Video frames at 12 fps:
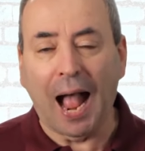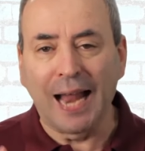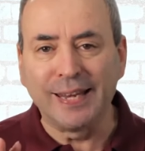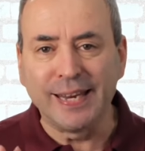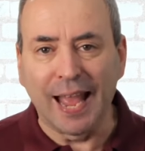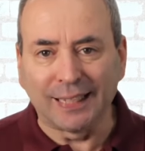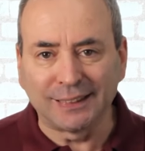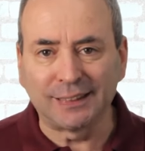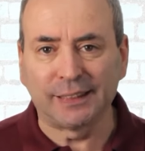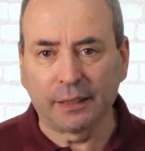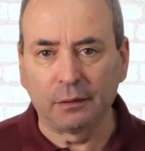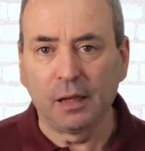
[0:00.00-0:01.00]
And yet
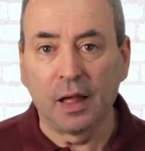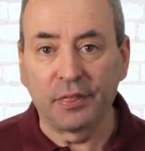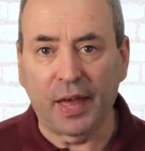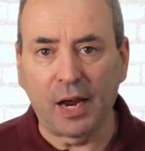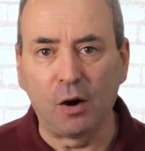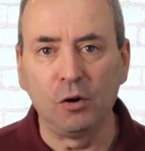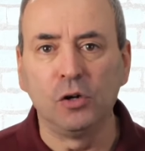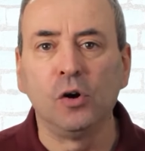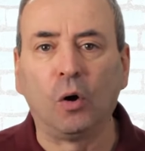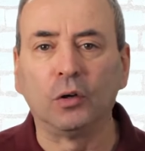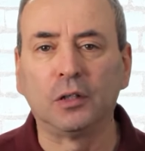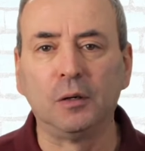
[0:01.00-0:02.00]
still, they are
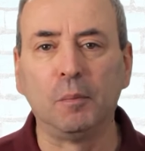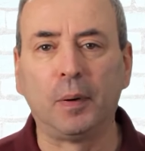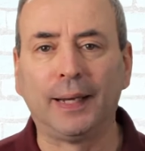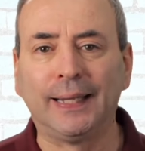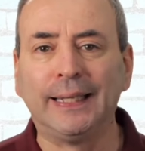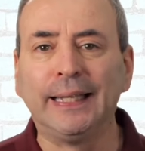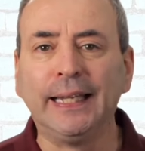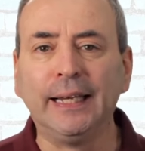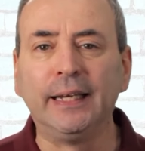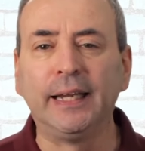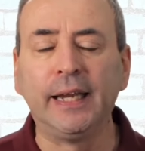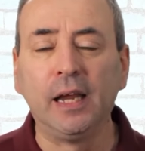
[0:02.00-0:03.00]
not
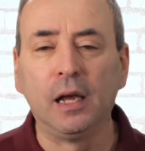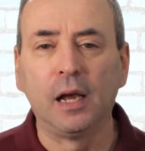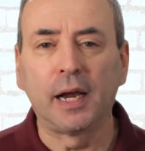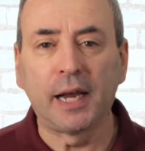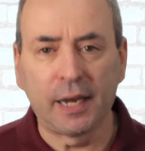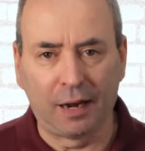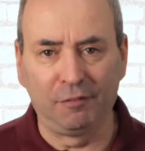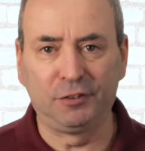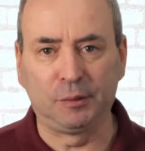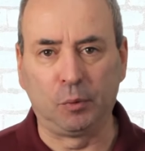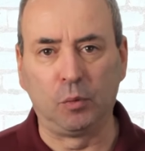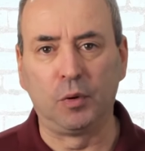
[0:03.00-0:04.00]
completely
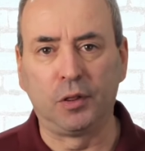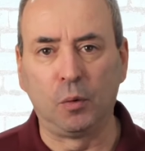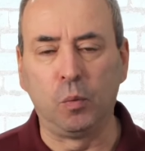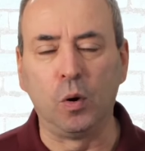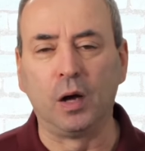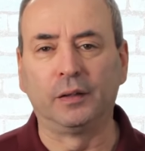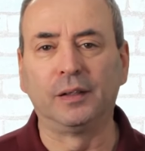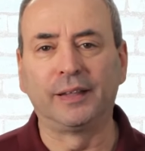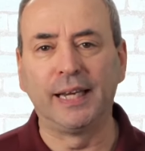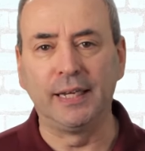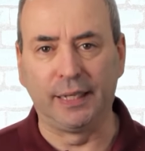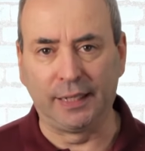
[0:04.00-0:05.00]
comfortable with the work that
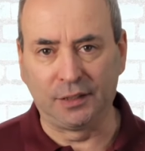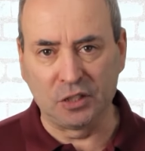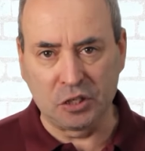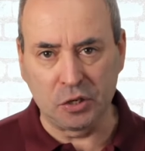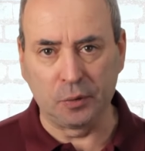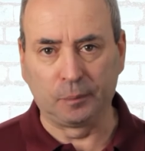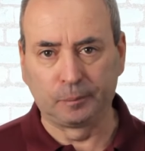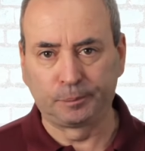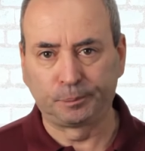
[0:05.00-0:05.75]
they need to do.